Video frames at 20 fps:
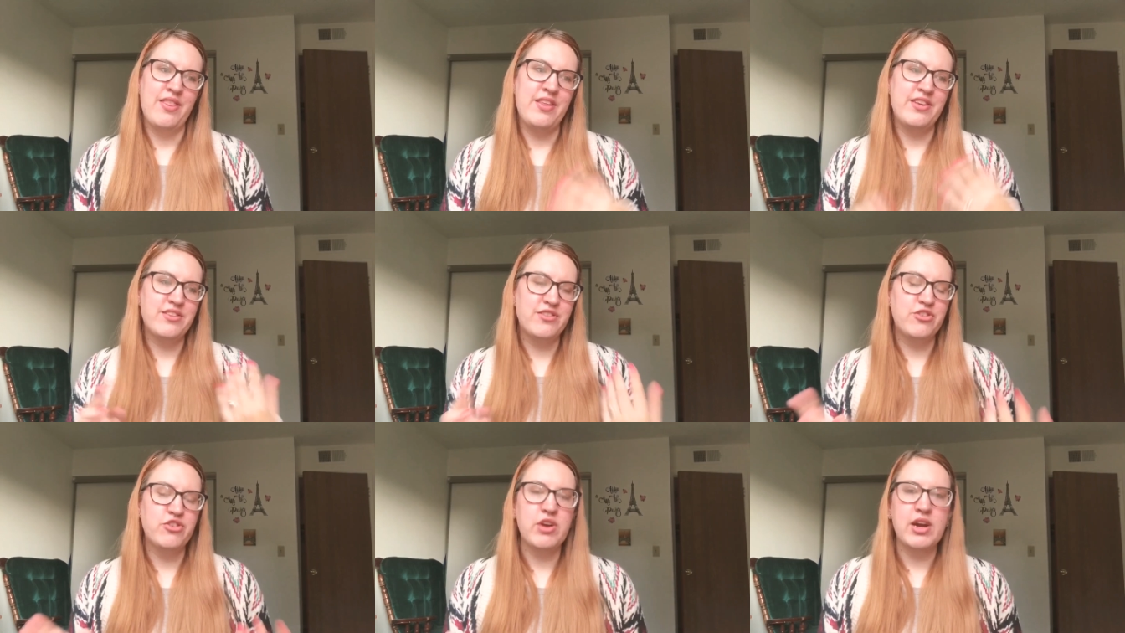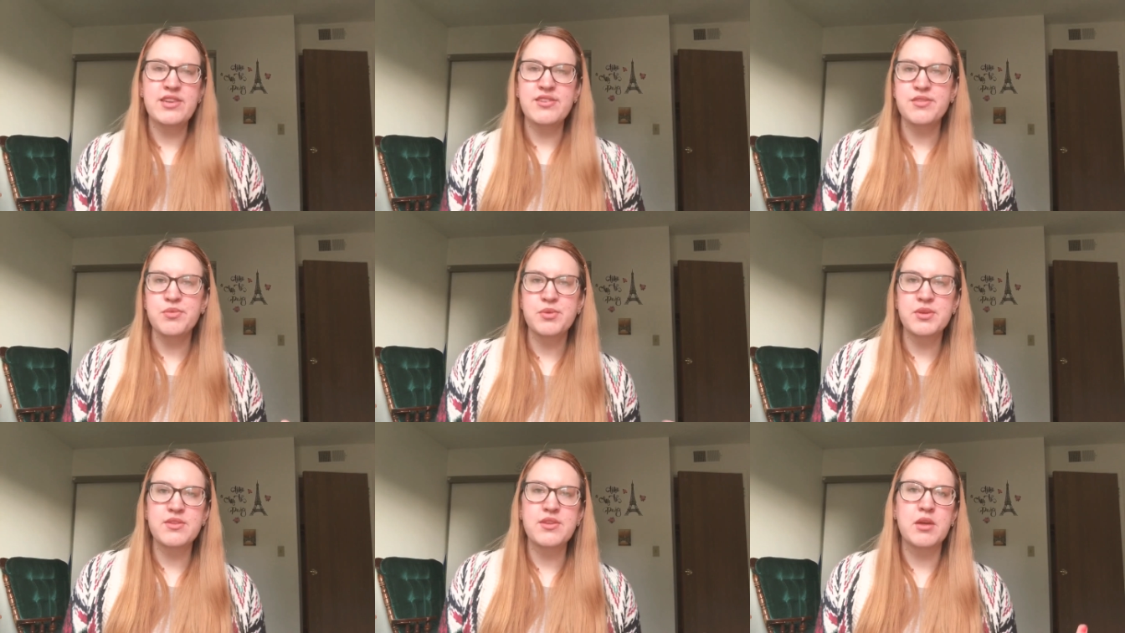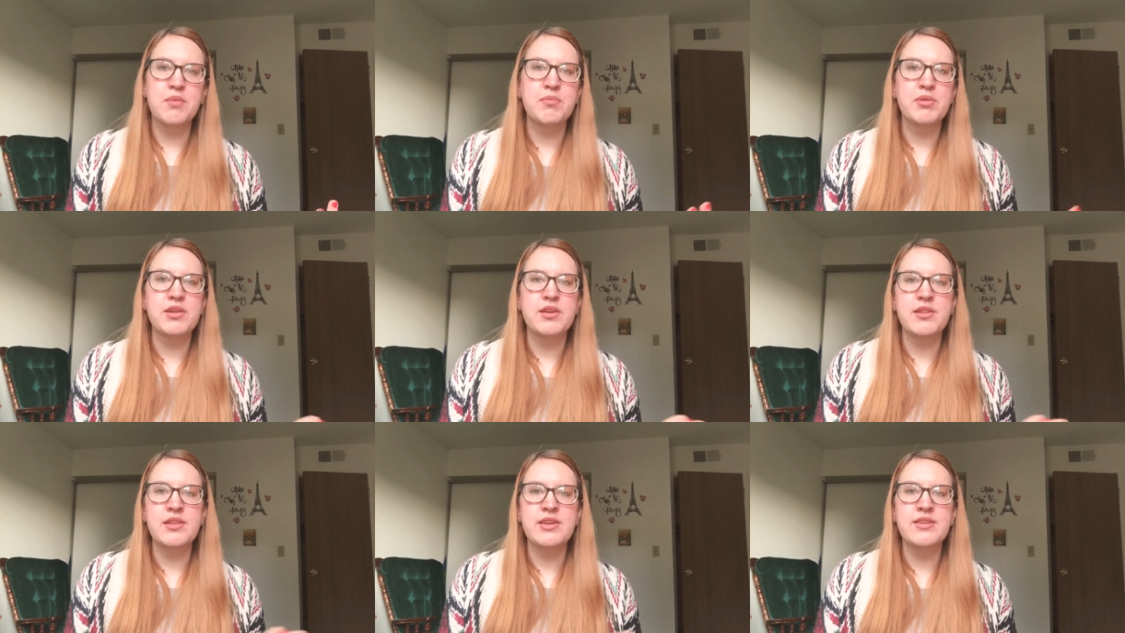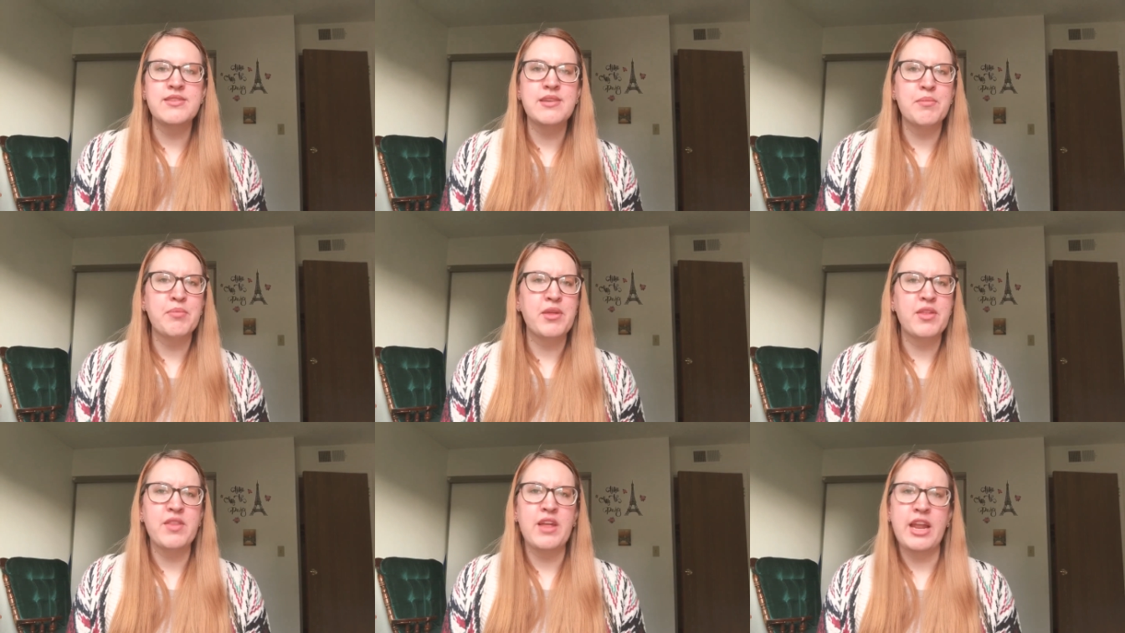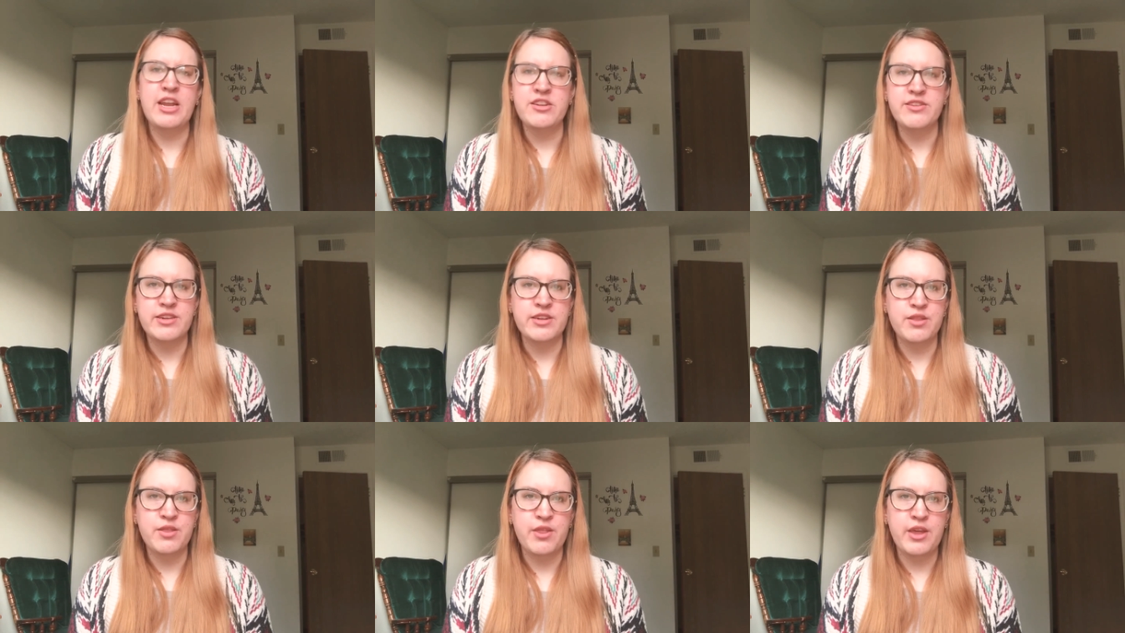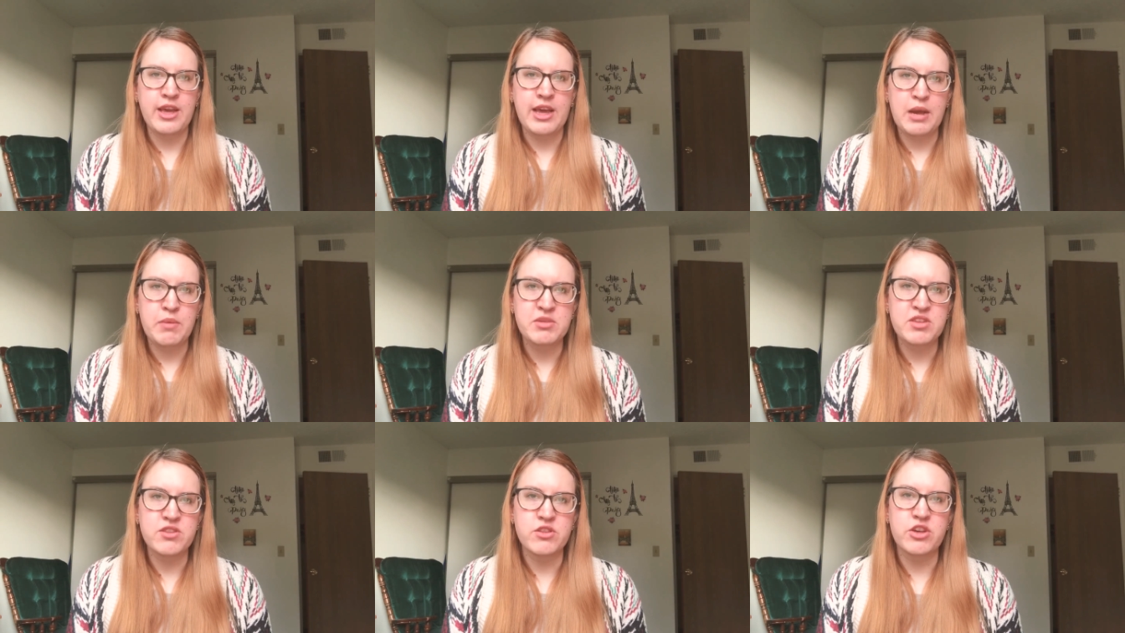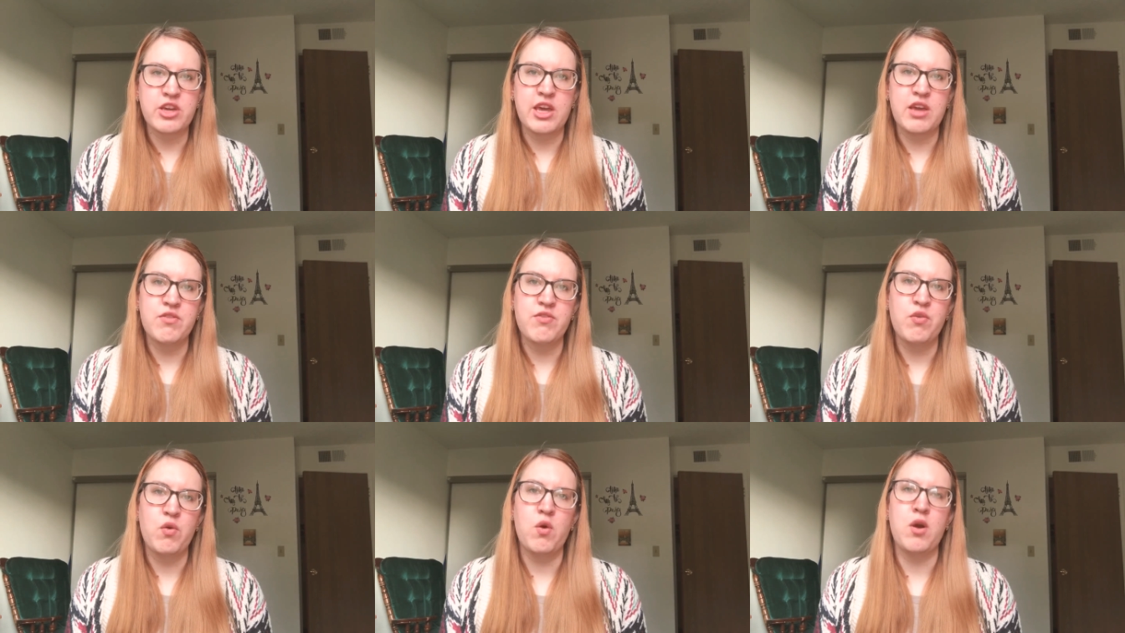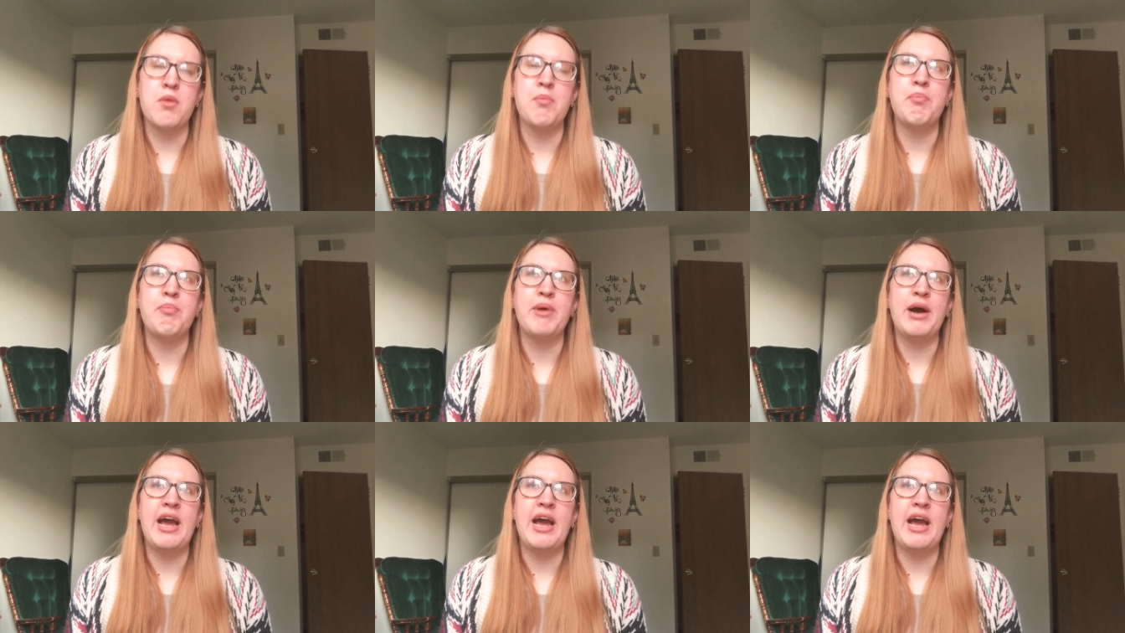This dress was completely something that I didn't think I was looking for,